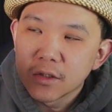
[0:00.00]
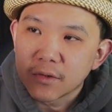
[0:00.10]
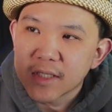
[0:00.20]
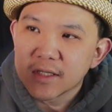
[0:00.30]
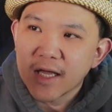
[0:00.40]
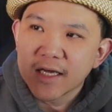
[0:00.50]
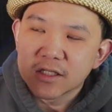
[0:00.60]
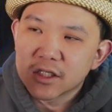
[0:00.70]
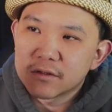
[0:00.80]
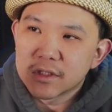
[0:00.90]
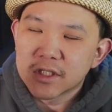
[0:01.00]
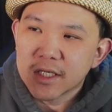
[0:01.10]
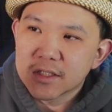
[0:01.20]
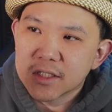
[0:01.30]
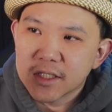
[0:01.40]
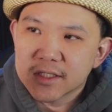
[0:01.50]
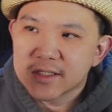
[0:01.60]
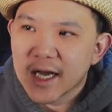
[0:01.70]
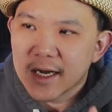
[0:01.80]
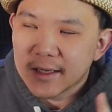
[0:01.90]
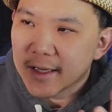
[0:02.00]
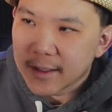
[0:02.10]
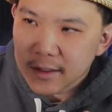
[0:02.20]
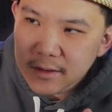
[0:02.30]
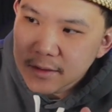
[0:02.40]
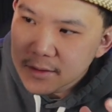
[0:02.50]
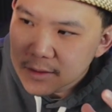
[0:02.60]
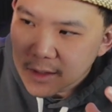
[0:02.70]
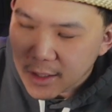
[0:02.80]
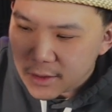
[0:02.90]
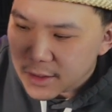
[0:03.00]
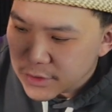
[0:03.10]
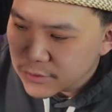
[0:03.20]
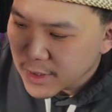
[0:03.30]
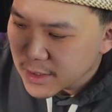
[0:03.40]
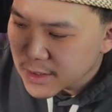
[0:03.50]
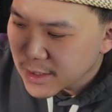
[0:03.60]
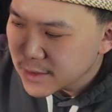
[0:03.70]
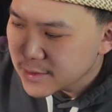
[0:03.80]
Rather light in terms of intensity. It's not like killing you or anything.